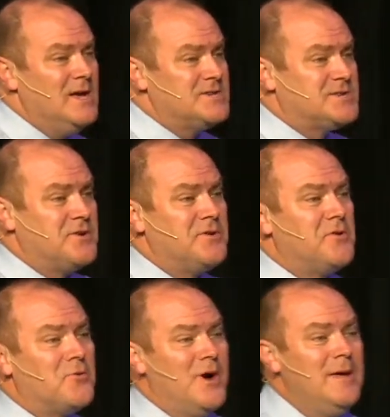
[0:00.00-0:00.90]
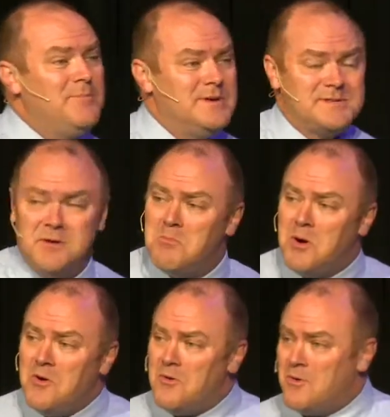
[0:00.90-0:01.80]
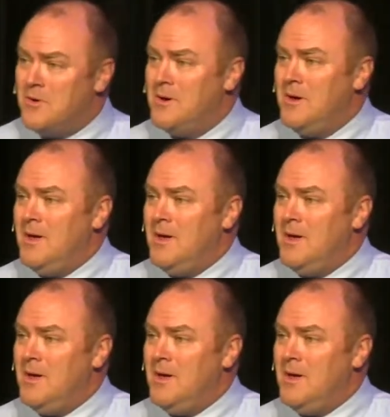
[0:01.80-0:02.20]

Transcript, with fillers: serial rapist and murderer,